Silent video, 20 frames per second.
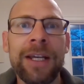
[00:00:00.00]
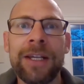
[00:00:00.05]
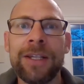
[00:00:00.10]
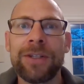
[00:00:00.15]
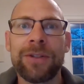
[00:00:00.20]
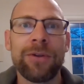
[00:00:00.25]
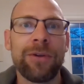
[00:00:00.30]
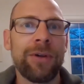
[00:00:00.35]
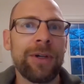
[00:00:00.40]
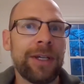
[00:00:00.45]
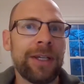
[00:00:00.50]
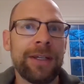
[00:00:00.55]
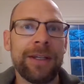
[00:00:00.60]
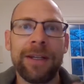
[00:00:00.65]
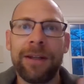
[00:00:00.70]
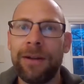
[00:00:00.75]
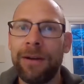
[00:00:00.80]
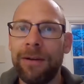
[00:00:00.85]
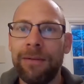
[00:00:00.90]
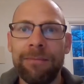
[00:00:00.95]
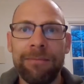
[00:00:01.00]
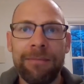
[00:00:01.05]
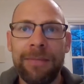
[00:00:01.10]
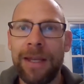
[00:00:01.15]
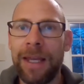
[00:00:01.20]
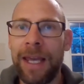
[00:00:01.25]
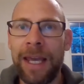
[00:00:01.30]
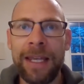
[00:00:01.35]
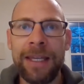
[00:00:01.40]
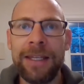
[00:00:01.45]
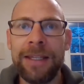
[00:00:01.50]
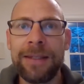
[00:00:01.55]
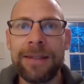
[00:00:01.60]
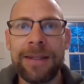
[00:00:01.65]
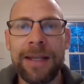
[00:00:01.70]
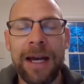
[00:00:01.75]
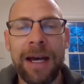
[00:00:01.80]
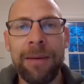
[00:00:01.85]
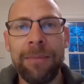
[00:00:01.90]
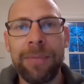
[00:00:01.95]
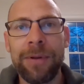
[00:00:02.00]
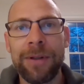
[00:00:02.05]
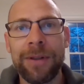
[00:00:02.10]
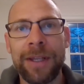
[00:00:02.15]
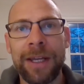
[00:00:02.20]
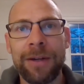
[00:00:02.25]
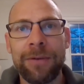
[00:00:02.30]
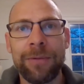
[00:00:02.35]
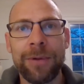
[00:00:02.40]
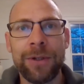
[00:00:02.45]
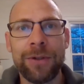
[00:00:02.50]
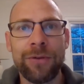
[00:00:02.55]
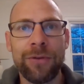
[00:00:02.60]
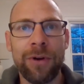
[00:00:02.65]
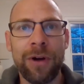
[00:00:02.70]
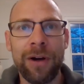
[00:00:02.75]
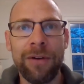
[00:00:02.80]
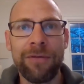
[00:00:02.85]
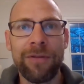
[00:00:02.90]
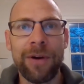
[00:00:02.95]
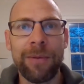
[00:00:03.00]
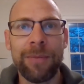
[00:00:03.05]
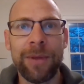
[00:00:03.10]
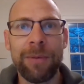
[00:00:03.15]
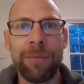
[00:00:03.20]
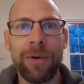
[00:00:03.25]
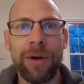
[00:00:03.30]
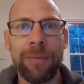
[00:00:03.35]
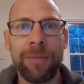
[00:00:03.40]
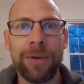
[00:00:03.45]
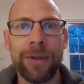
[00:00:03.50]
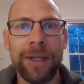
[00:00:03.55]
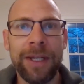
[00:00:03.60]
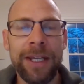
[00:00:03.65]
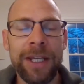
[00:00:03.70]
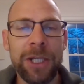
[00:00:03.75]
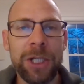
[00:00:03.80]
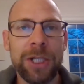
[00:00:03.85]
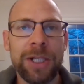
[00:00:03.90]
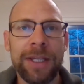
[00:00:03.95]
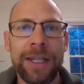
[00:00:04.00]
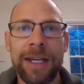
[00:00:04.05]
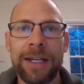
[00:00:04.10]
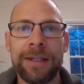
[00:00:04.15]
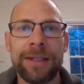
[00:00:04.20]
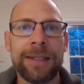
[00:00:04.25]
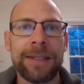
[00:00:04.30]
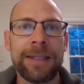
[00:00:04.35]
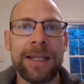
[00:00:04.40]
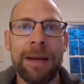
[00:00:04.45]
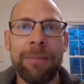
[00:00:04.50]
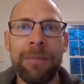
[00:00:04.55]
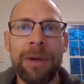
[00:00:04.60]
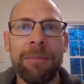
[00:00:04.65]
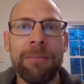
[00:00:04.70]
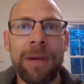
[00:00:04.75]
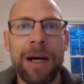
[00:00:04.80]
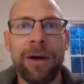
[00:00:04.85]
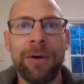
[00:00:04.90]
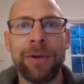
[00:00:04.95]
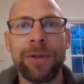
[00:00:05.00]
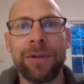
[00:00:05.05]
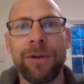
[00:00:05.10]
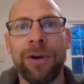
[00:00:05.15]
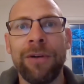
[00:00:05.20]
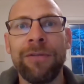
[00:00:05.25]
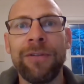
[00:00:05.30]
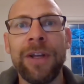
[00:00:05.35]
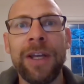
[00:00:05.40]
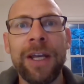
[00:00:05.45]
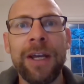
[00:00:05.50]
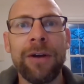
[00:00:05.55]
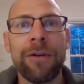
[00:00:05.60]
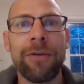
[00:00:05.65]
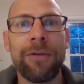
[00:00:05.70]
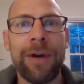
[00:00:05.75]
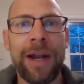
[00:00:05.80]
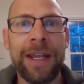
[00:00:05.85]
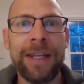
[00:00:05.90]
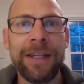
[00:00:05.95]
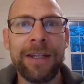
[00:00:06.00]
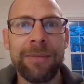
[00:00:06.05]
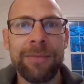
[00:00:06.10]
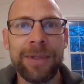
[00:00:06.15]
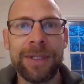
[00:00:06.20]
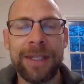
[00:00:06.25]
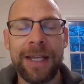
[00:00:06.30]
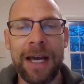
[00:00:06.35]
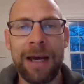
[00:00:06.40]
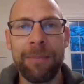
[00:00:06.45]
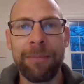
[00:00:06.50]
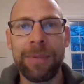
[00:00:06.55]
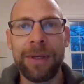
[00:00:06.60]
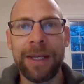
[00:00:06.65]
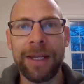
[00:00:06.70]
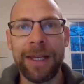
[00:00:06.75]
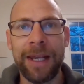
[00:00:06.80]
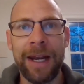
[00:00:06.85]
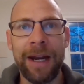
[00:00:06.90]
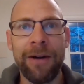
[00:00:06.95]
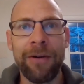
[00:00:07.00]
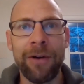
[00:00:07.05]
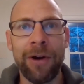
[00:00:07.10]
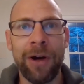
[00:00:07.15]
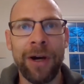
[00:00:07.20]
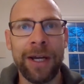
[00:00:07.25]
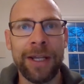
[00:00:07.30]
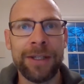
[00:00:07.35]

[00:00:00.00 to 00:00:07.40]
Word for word: So in any sample that we draw from the population, there's some amount of random sampling error.